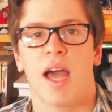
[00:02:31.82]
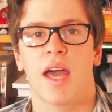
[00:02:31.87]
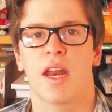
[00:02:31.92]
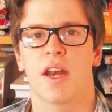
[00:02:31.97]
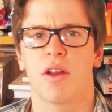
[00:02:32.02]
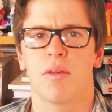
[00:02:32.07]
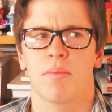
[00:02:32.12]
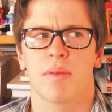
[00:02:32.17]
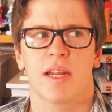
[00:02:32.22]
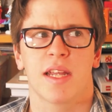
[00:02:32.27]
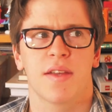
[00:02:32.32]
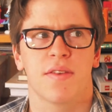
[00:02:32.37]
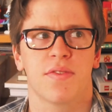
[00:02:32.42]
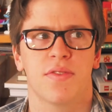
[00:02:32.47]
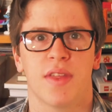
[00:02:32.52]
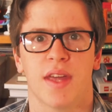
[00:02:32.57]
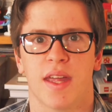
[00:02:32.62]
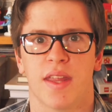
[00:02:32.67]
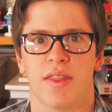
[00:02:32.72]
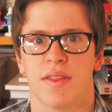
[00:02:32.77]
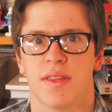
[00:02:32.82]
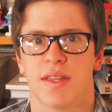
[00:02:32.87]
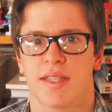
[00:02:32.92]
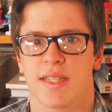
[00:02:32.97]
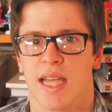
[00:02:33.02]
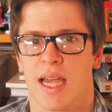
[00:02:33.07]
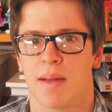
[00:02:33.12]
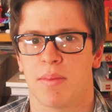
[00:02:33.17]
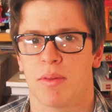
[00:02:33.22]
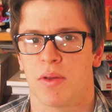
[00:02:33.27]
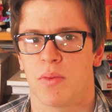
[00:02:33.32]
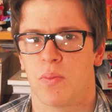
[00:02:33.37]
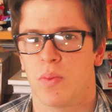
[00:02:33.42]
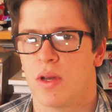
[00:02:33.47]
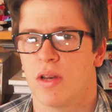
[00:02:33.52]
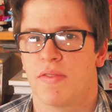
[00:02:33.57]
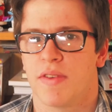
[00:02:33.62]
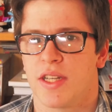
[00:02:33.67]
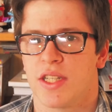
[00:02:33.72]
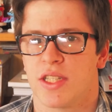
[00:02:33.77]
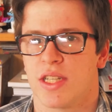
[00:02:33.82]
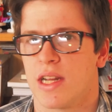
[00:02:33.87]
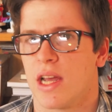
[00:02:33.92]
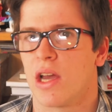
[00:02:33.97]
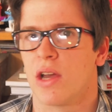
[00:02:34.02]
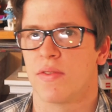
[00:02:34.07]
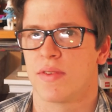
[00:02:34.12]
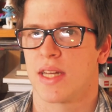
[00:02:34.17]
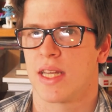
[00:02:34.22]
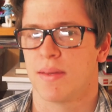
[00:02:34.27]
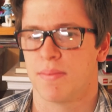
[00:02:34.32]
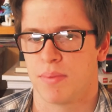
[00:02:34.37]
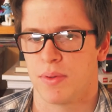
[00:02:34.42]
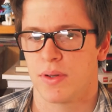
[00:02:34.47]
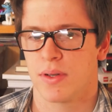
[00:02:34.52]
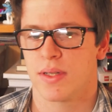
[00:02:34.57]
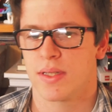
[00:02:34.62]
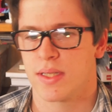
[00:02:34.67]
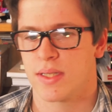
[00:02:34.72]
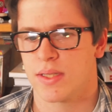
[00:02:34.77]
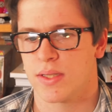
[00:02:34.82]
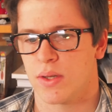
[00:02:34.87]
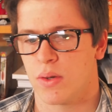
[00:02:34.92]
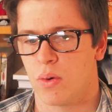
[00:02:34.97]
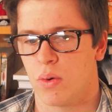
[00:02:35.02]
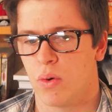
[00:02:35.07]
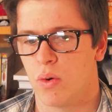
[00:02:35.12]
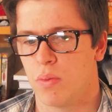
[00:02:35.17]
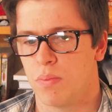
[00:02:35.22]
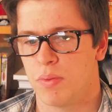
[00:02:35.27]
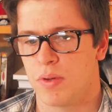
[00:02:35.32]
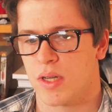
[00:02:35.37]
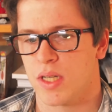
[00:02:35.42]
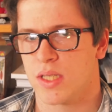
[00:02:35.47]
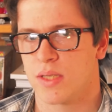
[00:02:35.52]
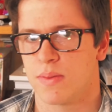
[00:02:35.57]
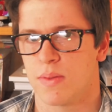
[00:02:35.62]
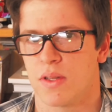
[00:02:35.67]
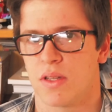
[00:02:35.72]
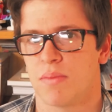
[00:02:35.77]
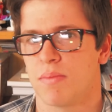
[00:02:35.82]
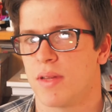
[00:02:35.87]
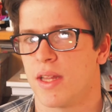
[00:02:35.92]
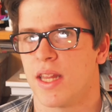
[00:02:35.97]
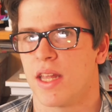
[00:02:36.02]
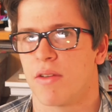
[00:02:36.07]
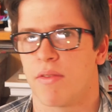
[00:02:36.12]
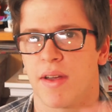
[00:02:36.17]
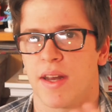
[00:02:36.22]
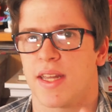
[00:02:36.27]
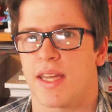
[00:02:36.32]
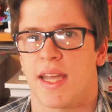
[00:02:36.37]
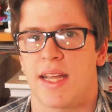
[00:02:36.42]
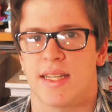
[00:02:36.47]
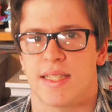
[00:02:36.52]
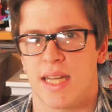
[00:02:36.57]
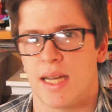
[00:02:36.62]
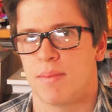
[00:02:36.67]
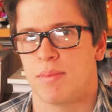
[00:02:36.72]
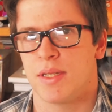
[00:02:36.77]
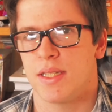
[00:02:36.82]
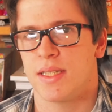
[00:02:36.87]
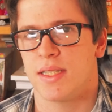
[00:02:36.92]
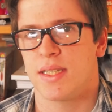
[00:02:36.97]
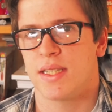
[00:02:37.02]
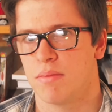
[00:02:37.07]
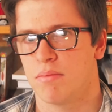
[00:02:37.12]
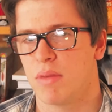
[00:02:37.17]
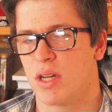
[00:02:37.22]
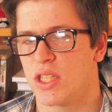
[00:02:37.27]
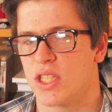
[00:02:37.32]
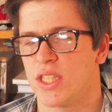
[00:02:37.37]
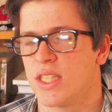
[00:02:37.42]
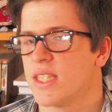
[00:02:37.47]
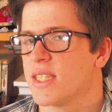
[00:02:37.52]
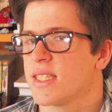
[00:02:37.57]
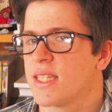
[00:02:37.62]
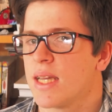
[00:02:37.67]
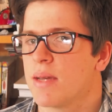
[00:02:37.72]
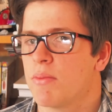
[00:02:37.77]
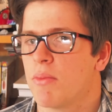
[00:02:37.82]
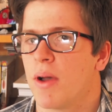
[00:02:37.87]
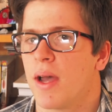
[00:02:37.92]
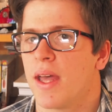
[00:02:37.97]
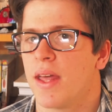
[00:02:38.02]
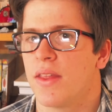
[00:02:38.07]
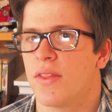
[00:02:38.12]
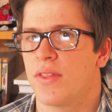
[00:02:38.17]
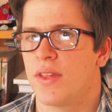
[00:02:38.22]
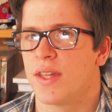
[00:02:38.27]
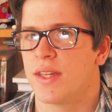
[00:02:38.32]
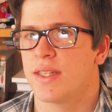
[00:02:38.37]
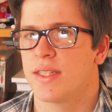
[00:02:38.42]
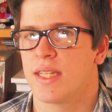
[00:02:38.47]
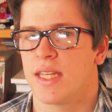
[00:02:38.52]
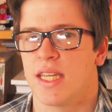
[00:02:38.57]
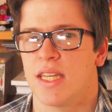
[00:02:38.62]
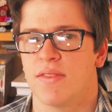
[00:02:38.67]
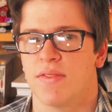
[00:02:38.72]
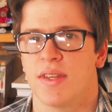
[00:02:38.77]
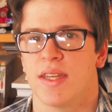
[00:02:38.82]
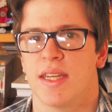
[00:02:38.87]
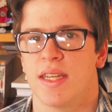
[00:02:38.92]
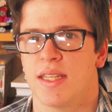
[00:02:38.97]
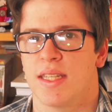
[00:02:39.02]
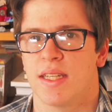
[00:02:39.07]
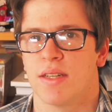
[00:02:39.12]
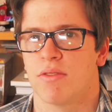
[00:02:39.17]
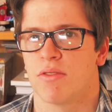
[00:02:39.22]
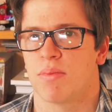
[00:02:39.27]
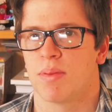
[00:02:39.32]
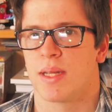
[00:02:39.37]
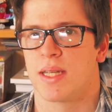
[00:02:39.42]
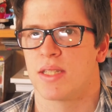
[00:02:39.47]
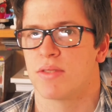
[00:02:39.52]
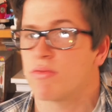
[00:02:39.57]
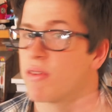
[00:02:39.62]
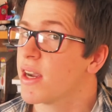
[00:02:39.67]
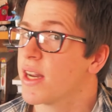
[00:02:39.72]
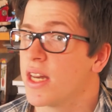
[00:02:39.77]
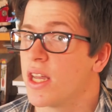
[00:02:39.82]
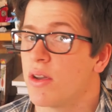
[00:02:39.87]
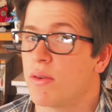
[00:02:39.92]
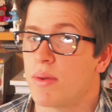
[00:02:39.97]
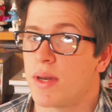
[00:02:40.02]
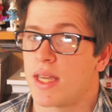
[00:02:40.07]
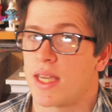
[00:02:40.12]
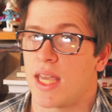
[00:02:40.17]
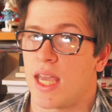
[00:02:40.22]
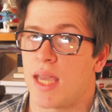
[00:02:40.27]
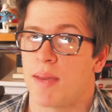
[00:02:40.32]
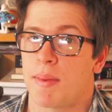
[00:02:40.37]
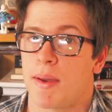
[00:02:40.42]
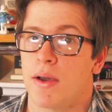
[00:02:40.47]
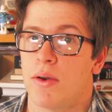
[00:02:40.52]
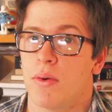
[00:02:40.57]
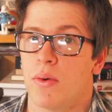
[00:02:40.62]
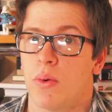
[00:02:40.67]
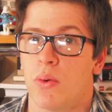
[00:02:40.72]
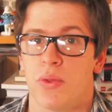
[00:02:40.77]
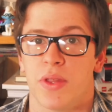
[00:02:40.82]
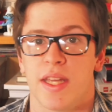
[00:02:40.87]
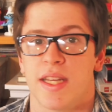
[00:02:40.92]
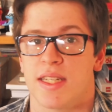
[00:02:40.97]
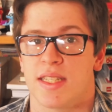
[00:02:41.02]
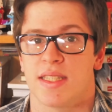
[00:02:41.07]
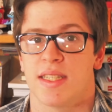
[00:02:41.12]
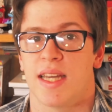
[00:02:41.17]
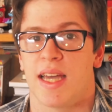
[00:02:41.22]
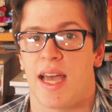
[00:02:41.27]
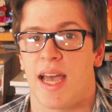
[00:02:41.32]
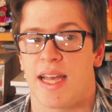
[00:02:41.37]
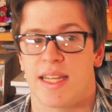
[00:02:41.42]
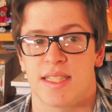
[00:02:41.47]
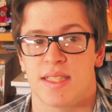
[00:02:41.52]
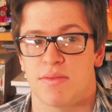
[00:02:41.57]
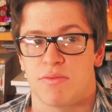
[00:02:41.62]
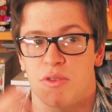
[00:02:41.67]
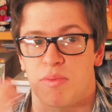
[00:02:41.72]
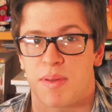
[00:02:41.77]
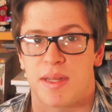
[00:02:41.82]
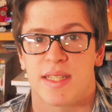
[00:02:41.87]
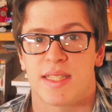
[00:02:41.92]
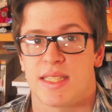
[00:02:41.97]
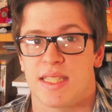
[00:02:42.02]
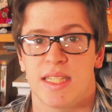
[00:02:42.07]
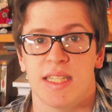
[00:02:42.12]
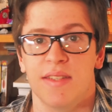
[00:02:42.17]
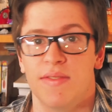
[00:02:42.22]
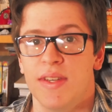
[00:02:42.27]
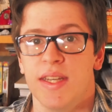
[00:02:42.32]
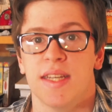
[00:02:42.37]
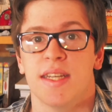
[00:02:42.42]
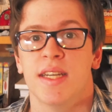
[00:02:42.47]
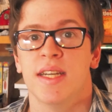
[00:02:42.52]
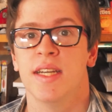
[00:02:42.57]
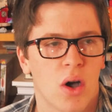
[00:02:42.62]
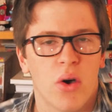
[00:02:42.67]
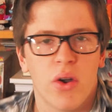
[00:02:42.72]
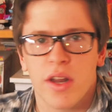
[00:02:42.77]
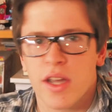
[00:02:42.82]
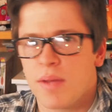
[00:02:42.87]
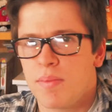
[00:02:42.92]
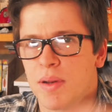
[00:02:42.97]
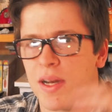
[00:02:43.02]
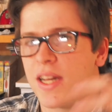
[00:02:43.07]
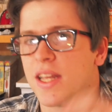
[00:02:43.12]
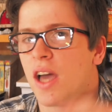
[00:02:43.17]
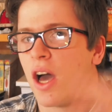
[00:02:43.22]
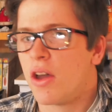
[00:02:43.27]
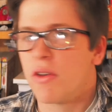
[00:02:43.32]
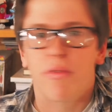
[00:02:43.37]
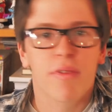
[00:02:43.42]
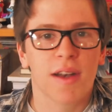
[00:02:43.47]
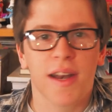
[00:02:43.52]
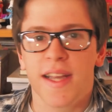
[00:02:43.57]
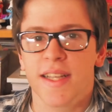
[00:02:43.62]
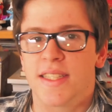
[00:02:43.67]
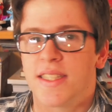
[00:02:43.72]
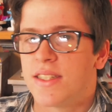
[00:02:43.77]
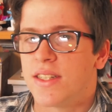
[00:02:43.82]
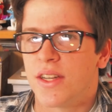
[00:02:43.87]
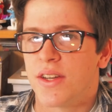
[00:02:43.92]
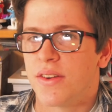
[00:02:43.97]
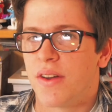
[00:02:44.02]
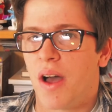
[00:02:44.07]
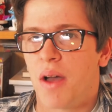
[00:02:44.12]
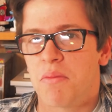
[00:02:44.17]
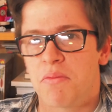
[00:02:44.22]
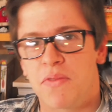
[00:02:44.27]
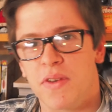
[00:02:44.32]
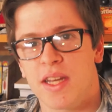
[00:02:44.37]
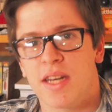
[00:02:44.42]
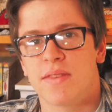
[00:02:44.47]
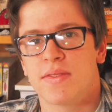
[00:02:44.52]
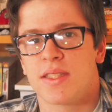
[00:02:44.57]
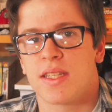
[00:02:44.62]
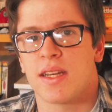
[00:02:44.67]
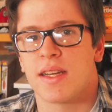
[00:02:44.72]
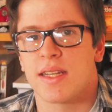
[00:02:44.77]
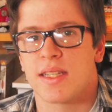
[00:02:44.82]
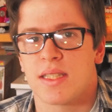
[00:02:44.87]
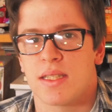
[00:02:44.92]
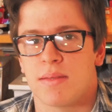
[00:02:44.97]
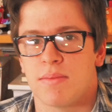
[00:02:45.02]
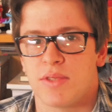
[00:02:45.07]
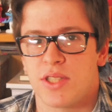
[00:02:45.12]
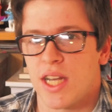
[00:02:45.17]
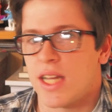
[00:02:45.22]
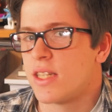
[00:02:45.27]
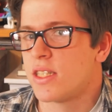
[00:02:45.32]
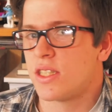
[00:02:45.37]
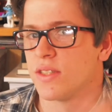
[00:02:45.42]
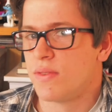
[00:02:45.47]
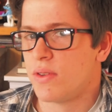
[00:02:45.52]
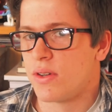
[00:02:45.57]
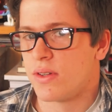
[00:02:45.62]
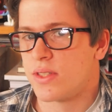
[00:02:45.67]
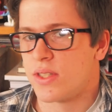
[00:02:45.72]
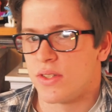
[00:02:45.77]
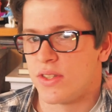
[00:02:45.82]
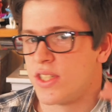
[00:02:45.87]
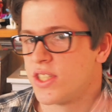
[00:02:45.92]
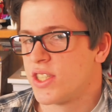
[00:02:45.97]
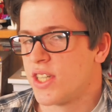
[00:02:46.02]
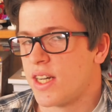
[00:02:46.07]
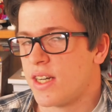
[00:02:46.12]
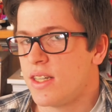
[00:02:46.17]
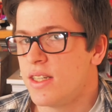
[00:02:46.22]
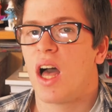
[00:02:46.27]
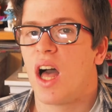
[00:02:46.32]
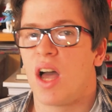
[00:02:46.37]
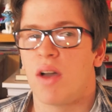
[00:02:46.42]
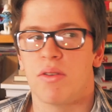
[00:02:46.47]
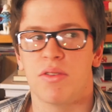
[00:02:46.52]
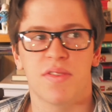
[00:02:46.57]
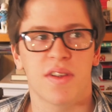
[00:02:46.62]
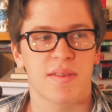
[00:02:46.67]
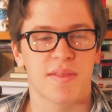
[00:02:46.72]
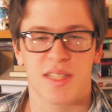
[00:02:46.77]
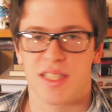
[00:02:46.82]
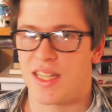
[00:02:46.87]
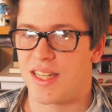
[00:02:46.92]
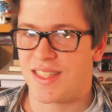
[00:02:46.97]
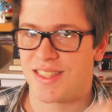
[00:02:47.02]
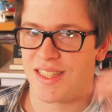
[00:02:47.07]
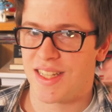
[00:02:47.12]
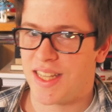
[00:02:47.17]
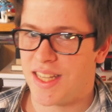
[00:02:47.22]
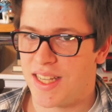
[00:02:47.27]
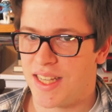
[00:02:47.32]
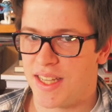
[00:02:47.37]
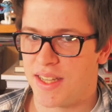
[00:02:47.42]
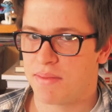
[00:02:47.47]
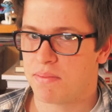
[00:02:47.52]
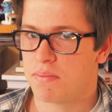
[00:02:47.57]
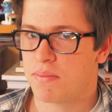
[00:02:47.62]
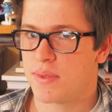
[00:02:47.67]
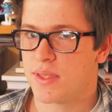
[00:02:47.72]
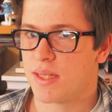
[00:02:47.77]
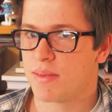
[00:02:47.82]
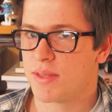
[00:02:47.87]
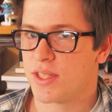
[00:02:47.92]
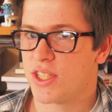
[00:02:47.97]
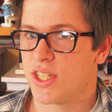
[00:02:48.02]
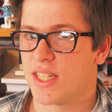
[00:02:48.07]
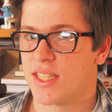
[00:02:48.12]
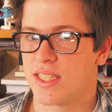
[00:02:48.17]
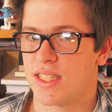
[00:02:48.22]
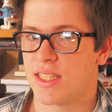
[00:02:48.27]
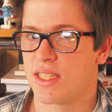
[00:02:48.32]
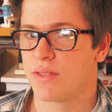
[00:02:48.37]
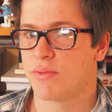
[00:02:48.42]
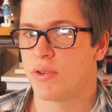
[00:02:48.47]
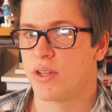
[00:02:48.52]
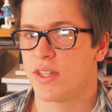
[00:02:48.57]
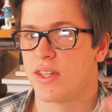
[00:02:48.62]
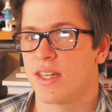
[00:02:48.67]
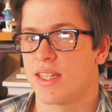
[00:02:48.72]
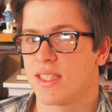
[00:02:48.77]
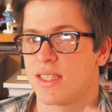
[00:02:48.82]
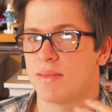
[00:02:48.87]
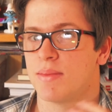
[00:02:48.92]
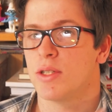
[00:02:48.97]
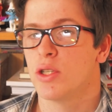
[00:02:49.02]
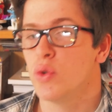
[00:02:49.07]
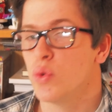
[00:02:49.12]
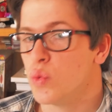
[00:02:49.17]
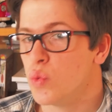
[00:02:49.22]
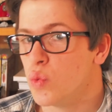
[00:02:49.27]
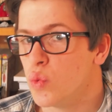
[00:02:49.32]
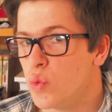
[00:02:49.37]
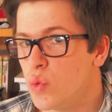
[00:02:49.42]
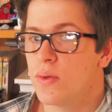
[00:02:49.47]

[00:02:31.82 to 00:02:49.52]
and I don't believe that the tablet will eventually overtake books or books will completely eradicate tablets, much in the same way that TV didn't replace radio when it came out, or the internet hasn't replaced TV. On a completely unrelated note, I'm thinking of starting some challenge vlogs on this channel. I would very much like to hear some suggestions of what you'd like to see me do.